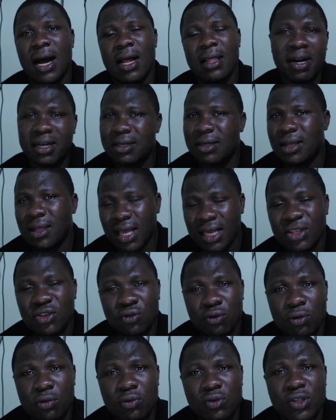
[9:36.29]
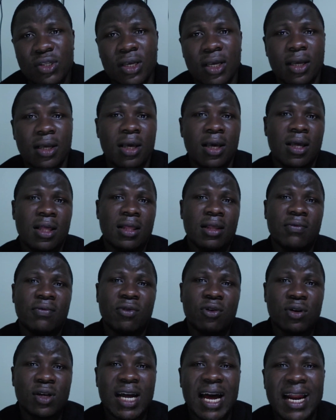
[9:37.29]
But that's not to say they've
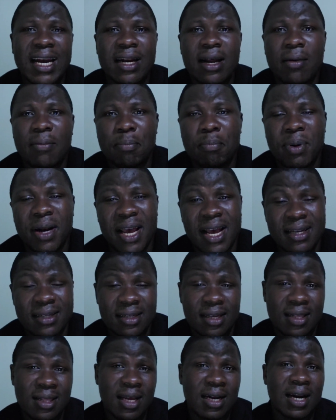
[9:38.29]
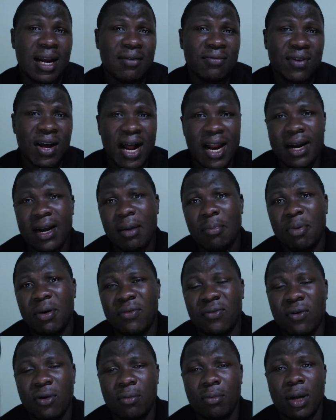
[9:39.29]
not had players that have
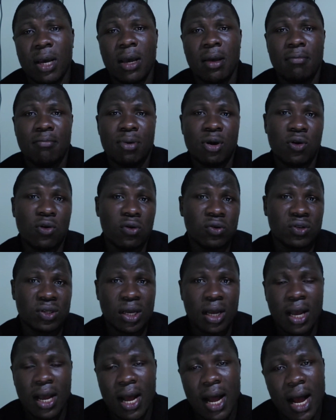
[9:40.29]
underperformed, because